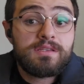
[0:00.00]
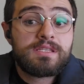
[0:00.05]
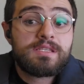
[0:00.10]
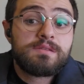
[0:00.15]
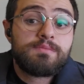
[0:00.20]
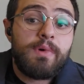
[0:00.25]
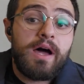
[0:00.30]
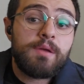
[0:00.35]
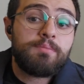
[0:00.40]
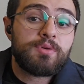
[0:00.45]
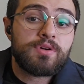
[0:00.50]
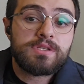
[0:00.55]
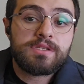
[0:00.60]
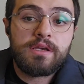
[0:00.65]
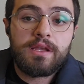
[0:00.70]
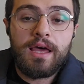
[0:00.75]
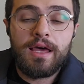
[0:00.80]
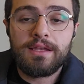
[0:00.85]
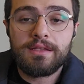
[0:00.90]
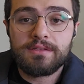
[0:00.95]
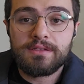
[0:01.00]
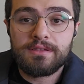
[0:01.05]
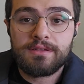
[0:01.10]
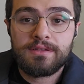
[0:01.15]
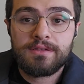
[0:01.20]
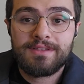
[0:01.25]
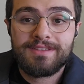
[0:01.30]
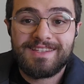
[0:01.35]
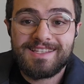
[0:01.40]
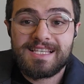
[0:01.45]
This is my personality.
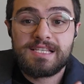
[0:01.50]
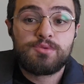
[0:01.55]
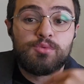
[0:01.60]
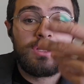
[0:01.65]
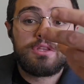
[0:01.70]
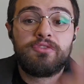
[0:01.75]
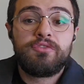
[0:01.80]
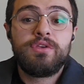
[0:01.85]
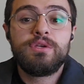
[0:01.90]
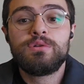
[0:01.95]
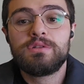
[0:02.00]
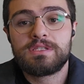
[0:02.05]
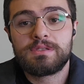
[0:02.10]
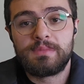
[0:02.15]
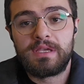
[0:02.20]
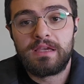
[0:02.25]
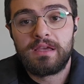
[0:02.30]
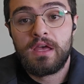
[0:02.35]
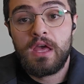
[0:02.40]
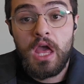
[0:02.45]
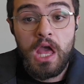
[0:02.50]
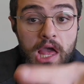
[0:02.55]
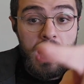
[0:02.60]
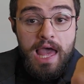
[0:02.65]
This is what fuels me.